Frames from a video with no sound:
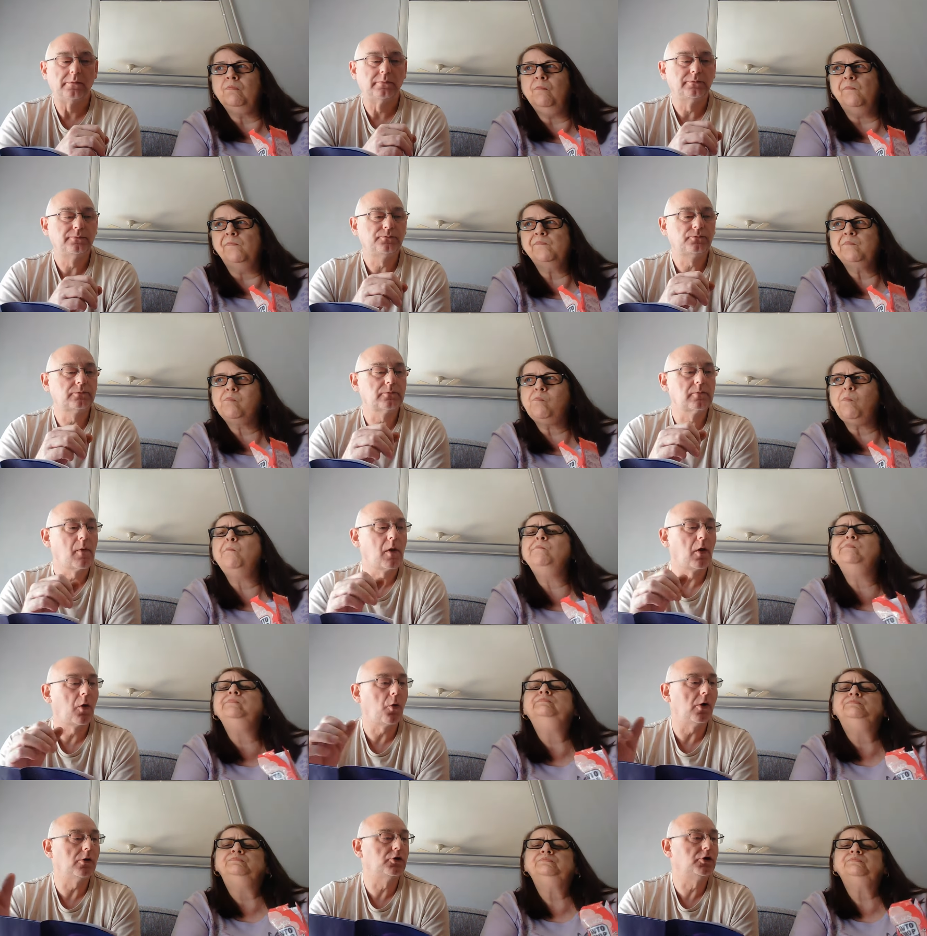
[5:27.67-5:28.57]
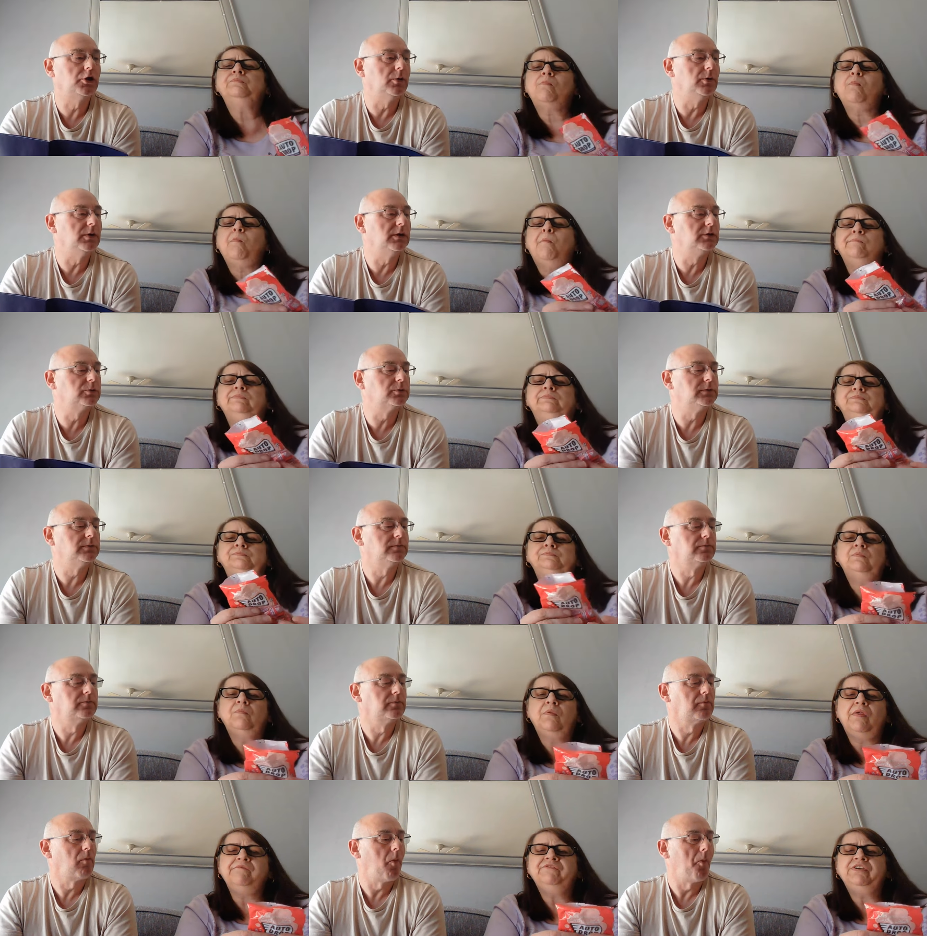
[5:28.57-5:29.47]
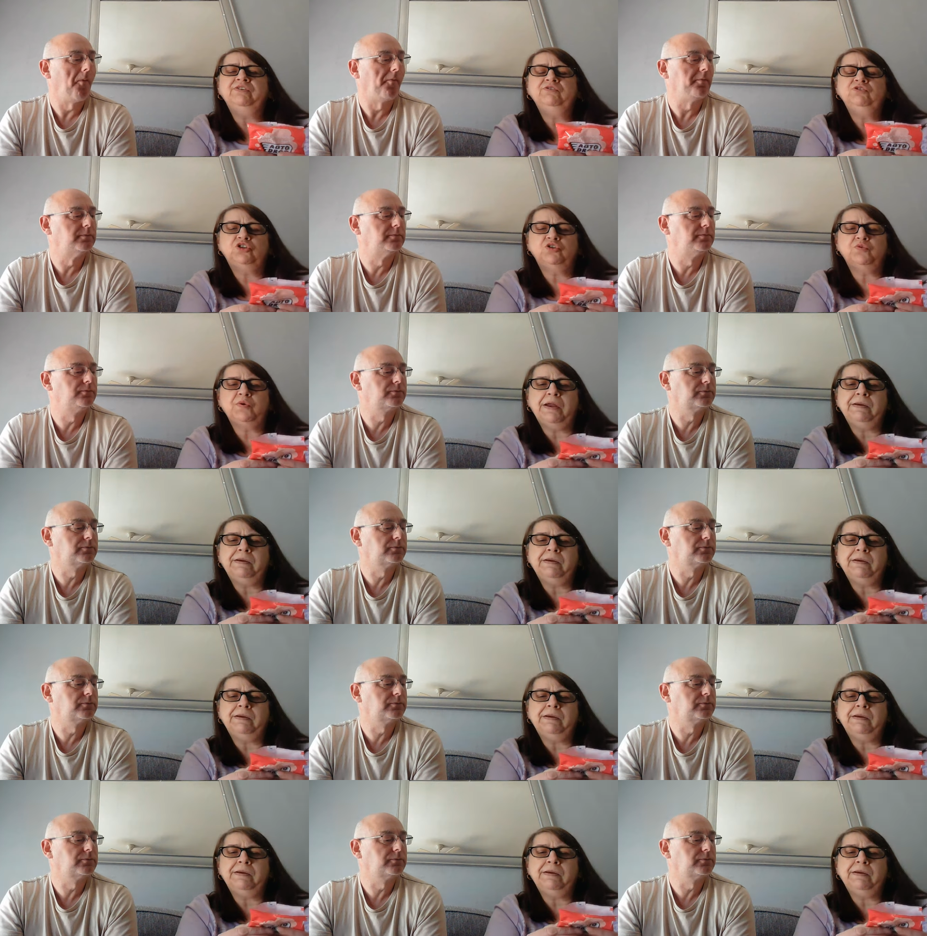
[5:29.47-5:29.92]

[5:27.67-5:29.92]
Speaker 1: Mm. Mm. Quite chewy as well. Very chewy.